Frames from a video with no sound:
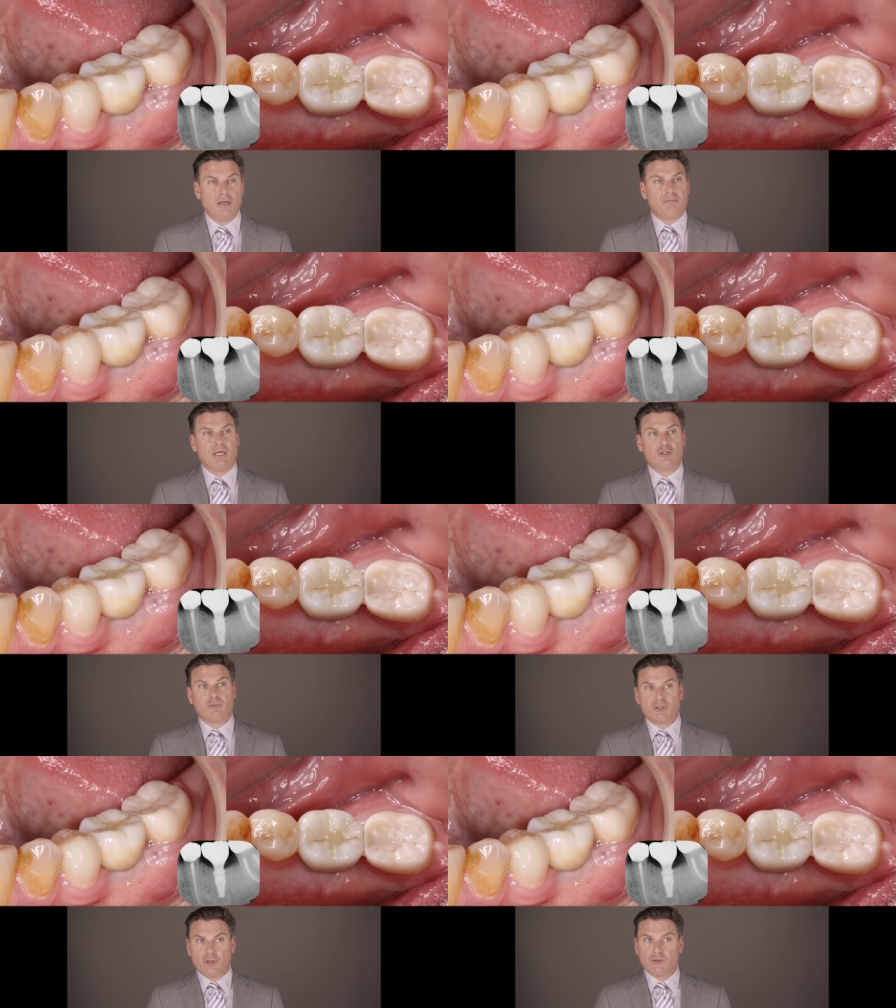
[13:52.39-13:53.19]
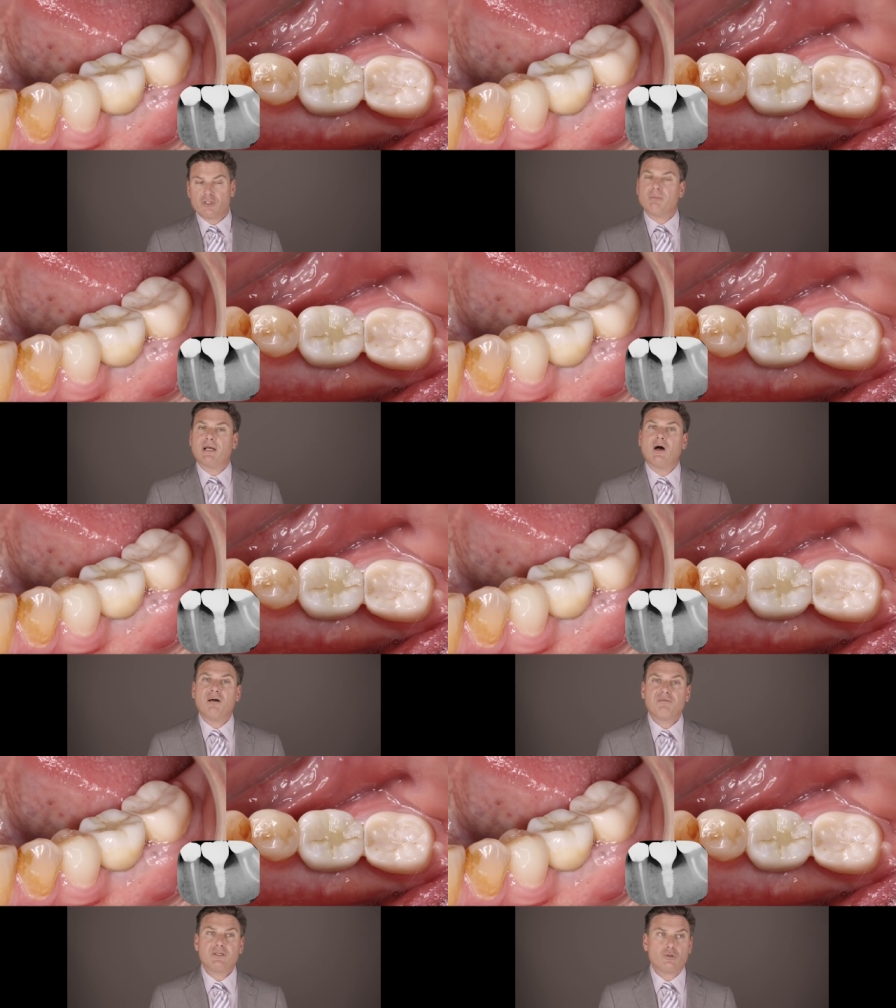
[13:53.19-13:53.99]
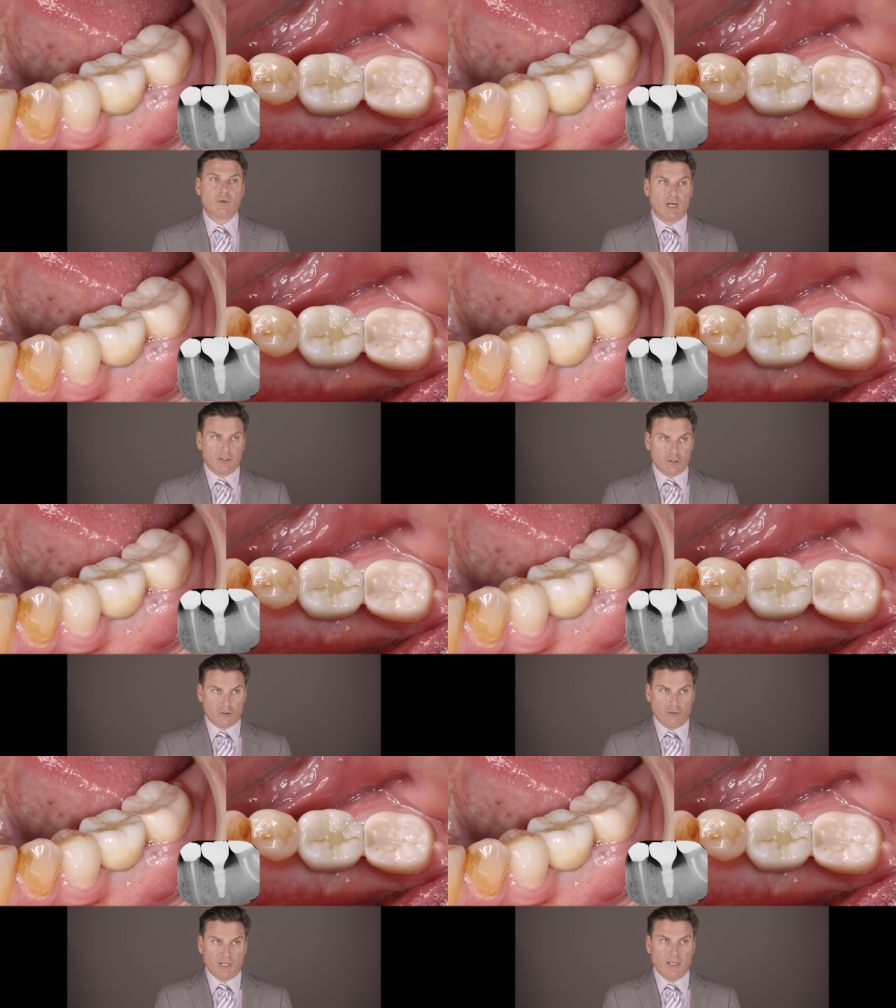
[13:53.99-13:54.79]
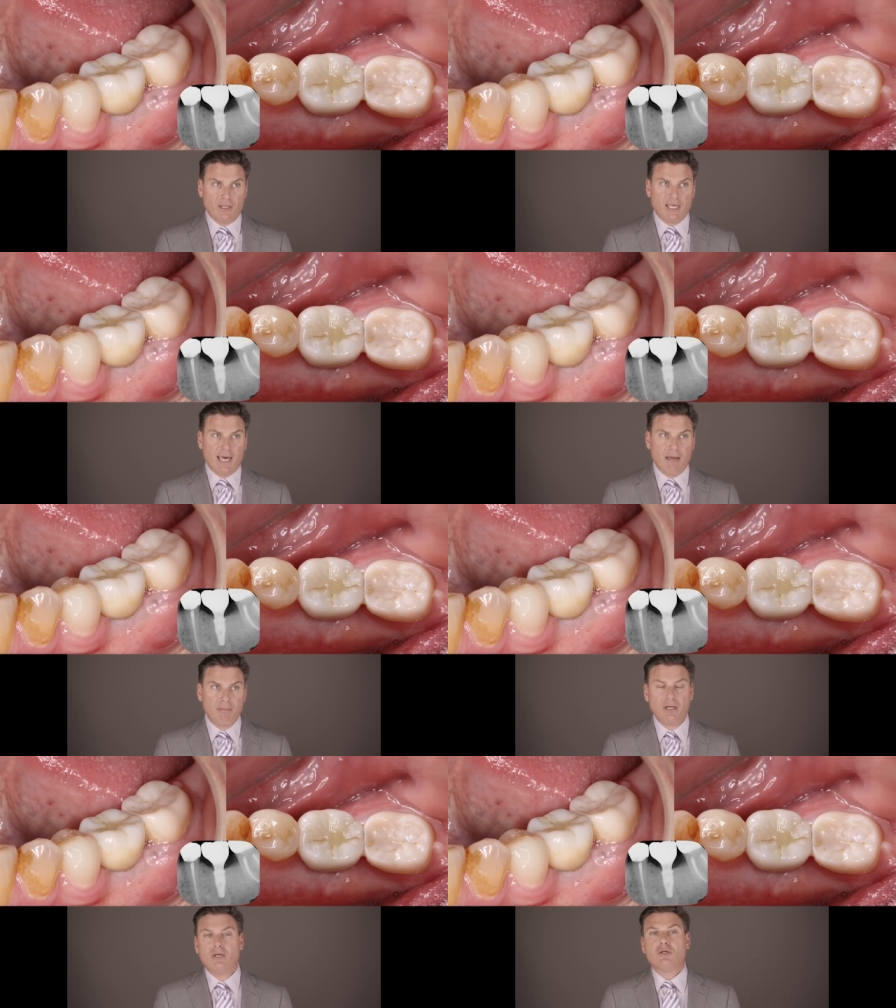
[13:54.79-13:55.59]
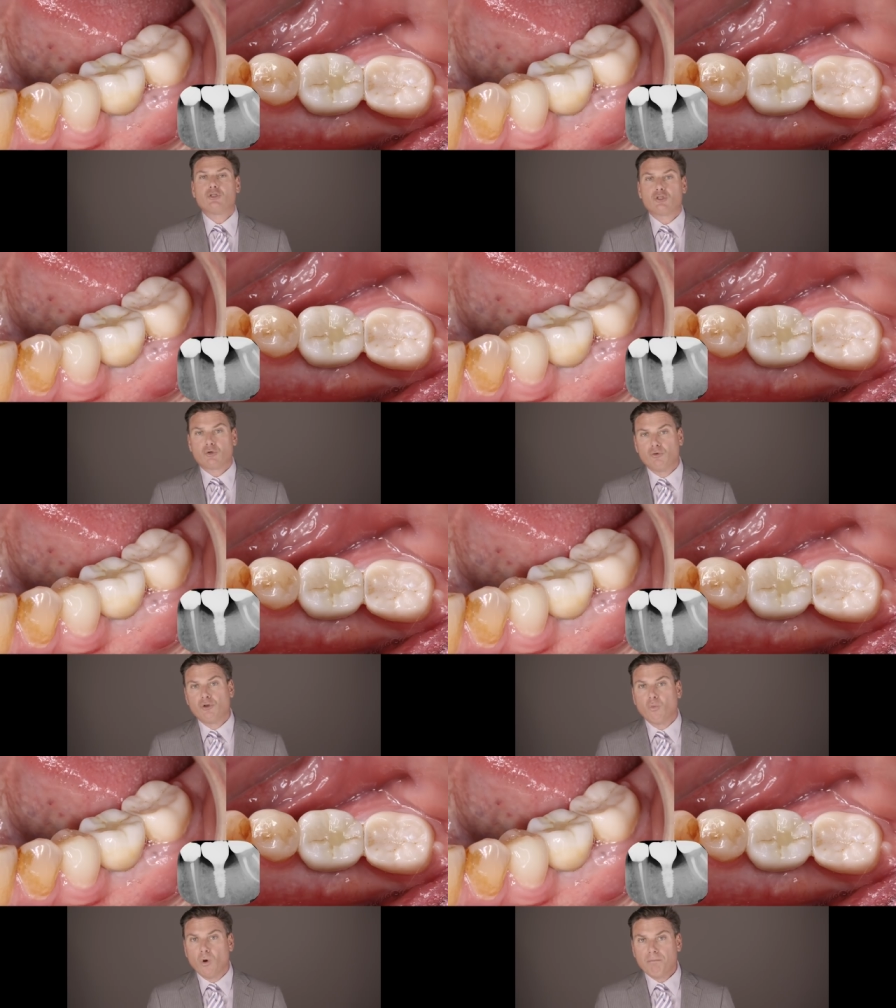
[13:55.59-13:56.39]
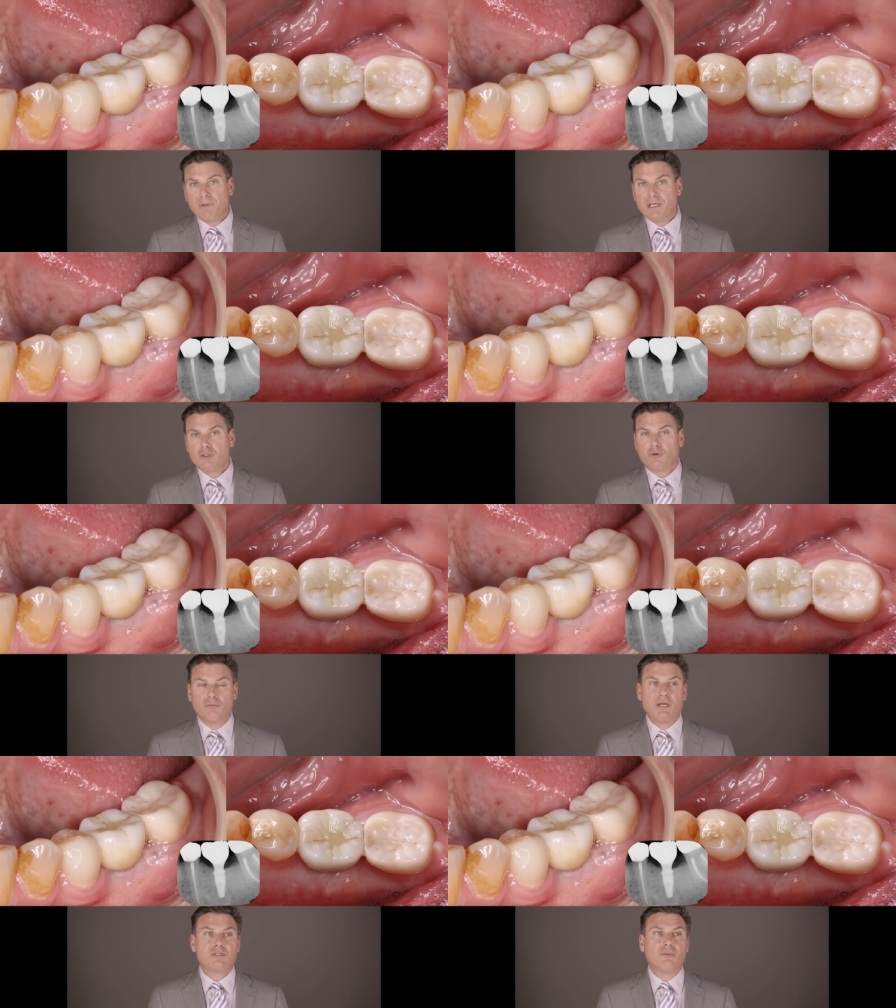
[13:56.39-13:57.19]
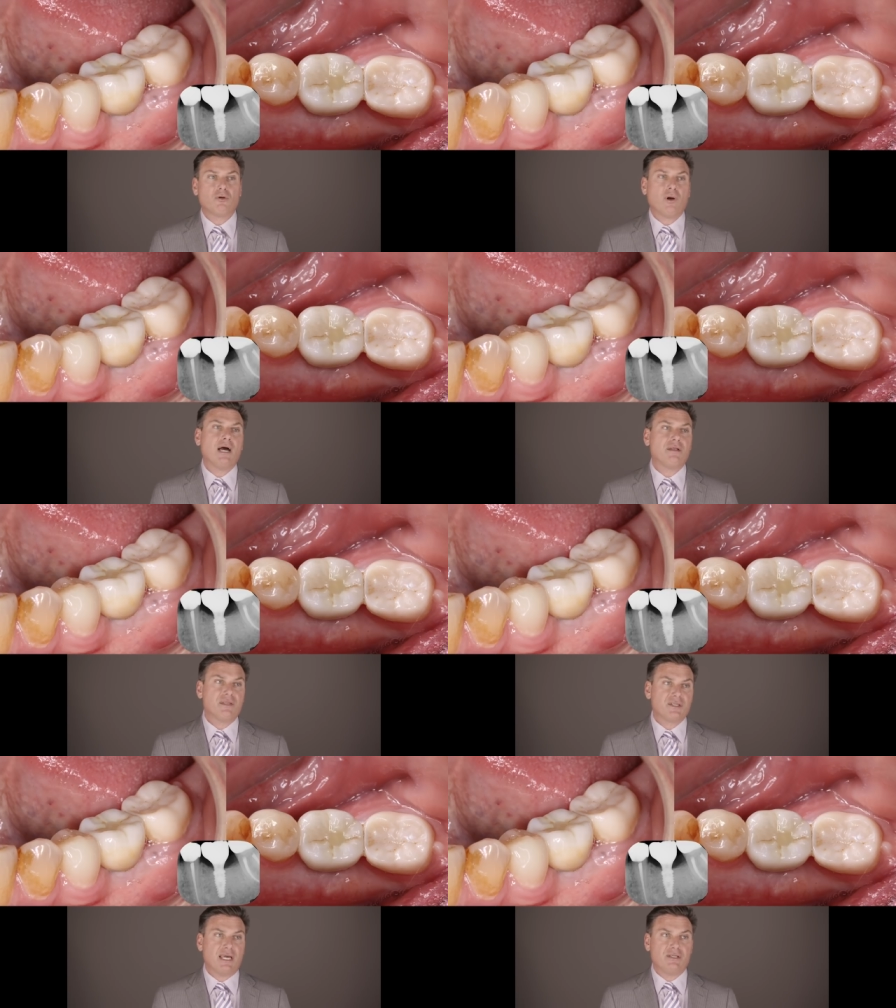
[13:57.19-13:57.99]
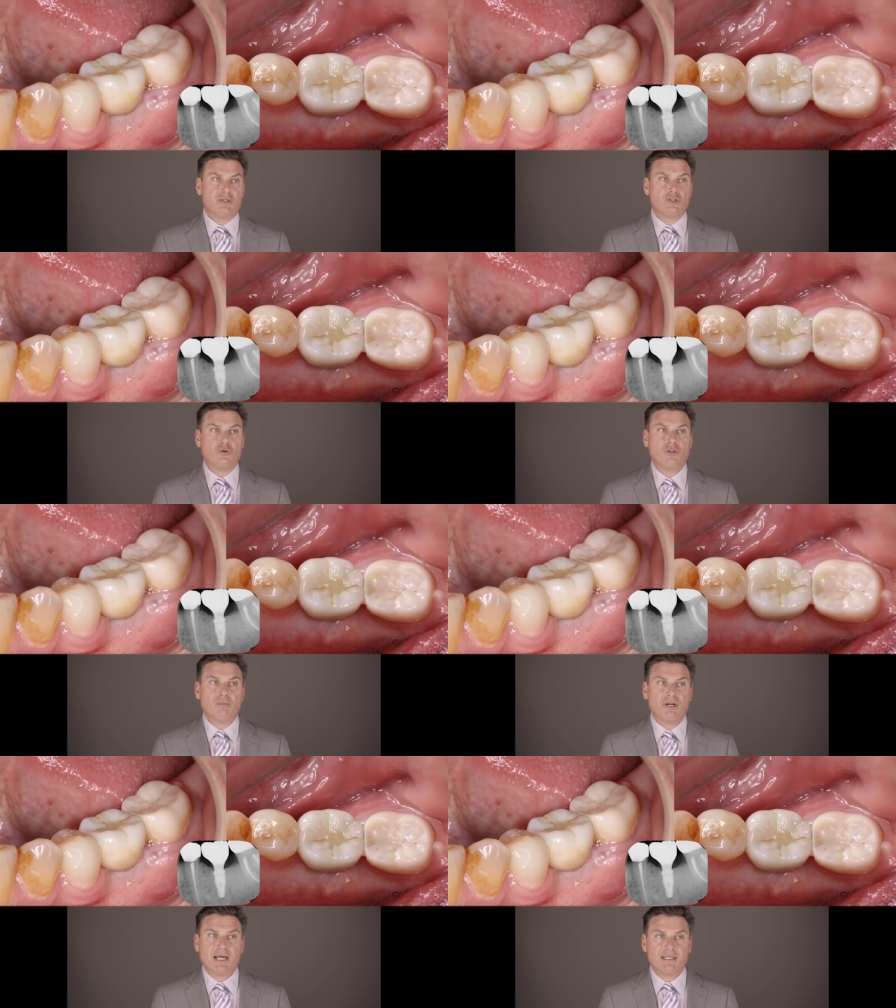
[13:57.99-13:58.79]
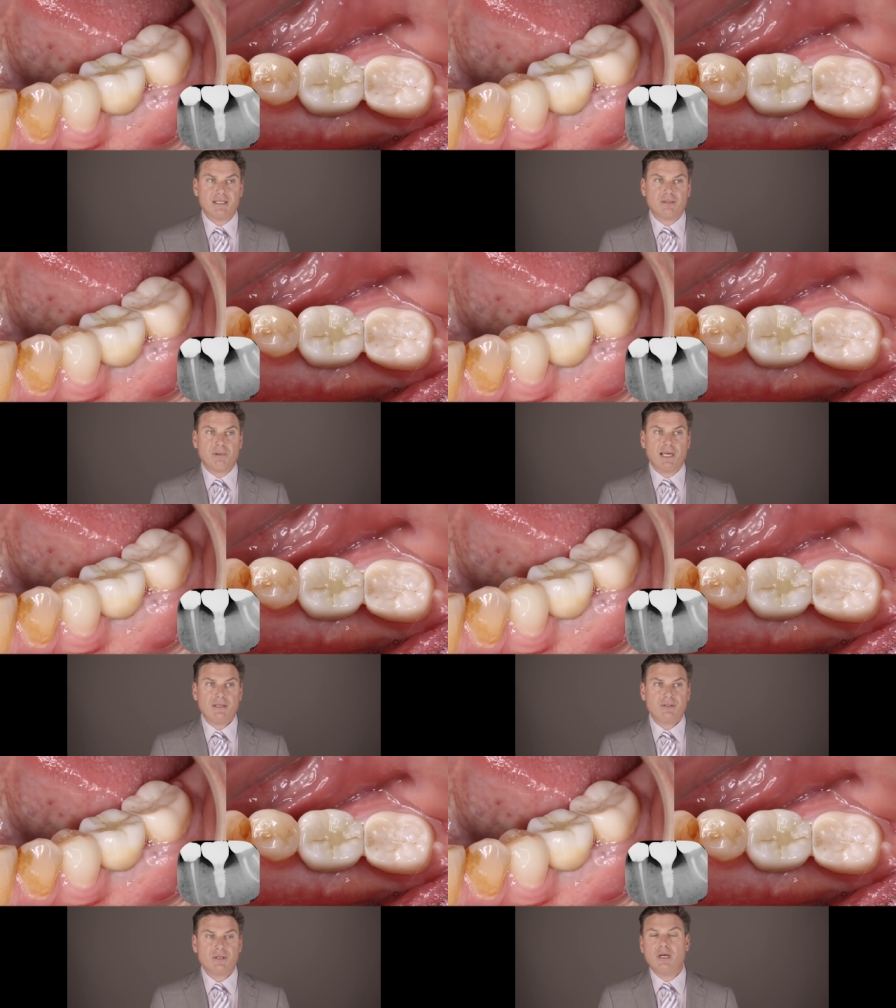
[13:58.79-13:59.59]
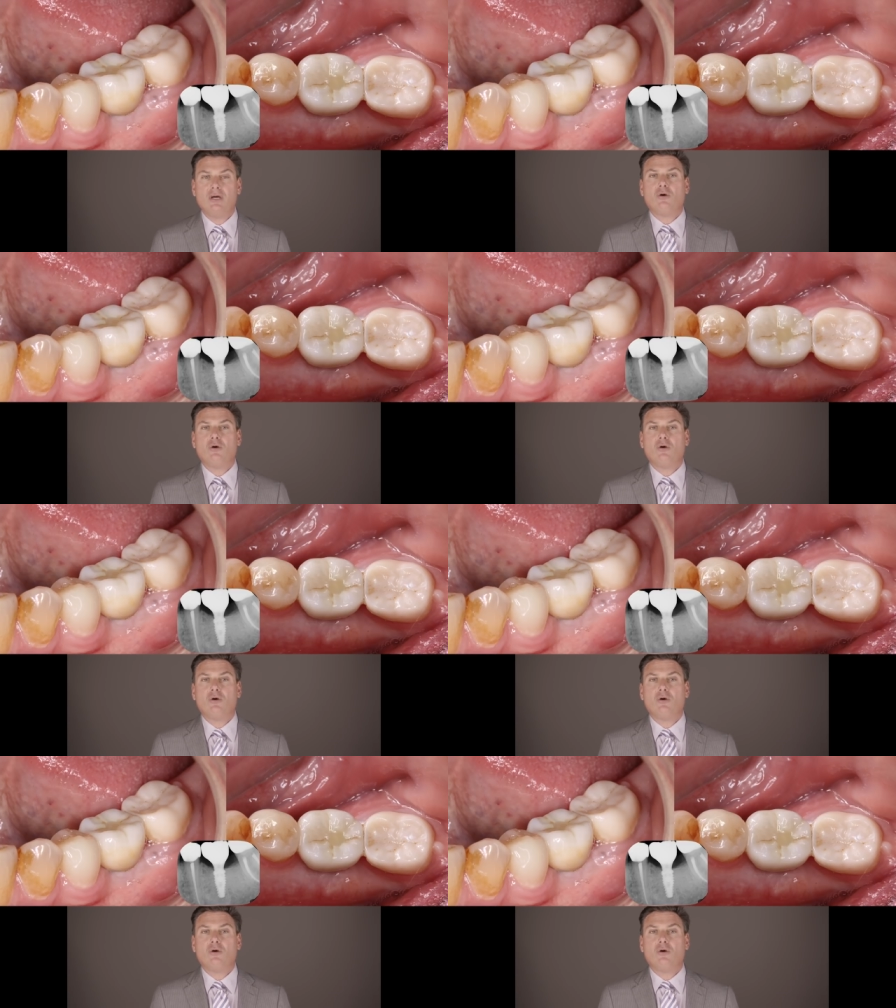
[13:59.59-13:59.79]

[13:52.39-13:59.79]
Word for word: Patient returns to my office, we unscrew the healing cap, screw the one-piece screw-mentable crown, in this case it's tooth number nineteen, to place.